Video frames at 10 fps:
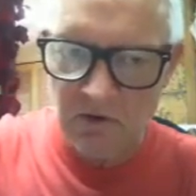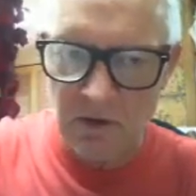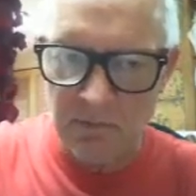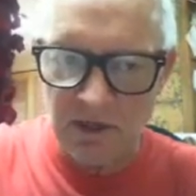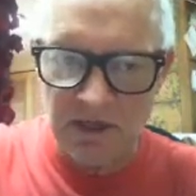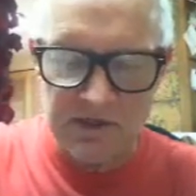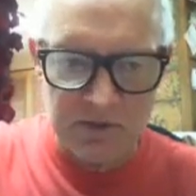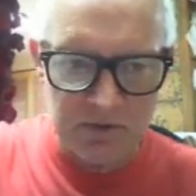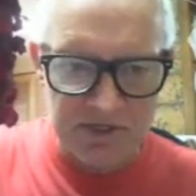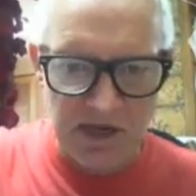claiming he had
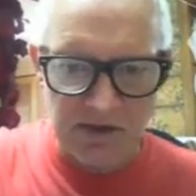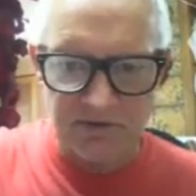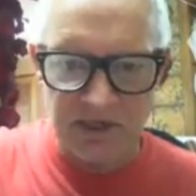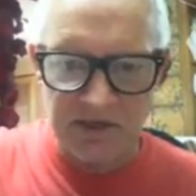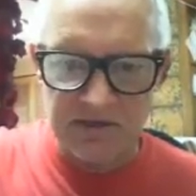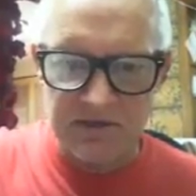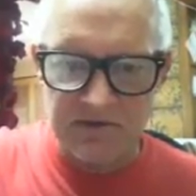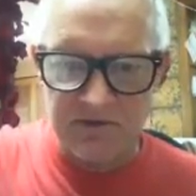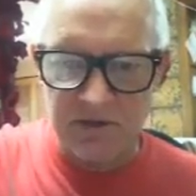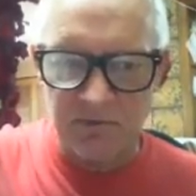suicidal
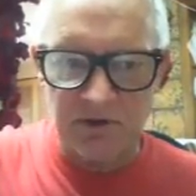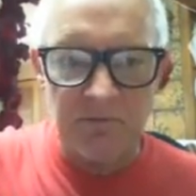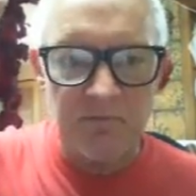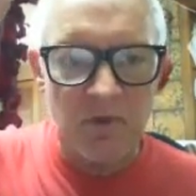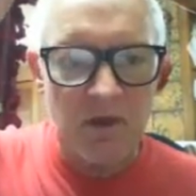tendencies or something.